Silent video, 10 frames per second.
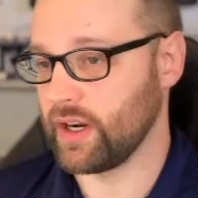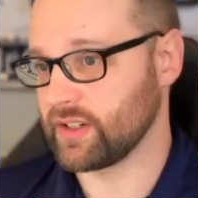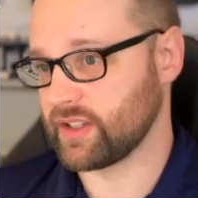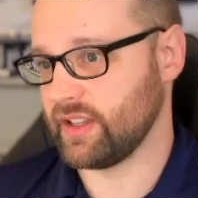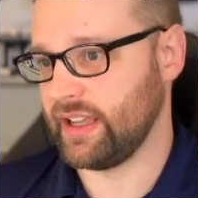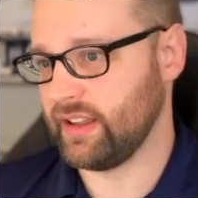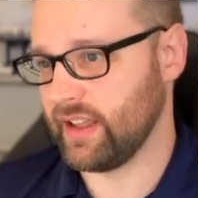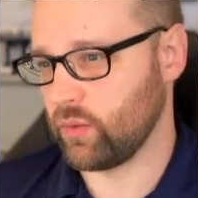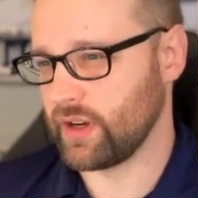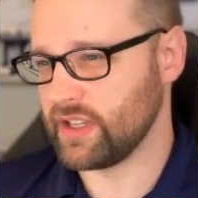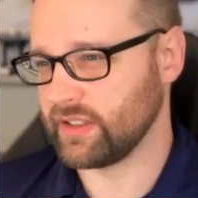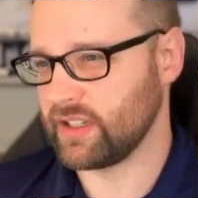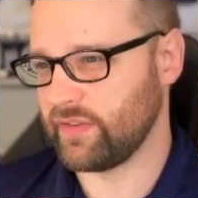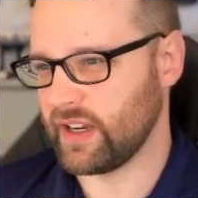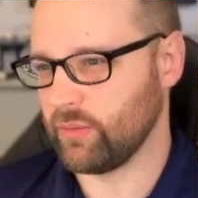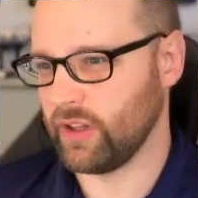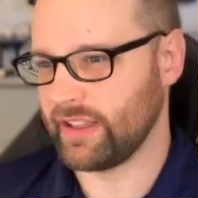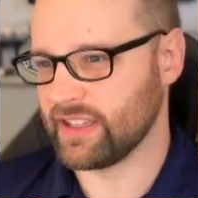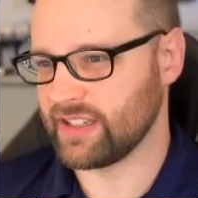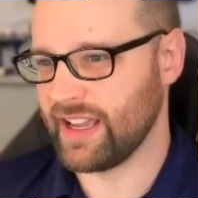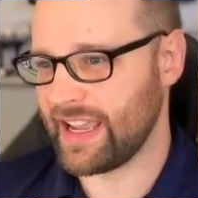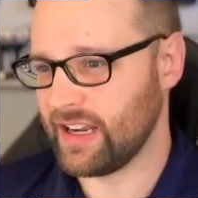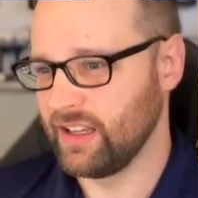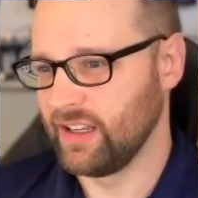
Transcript: that were easily defendable. Like this knight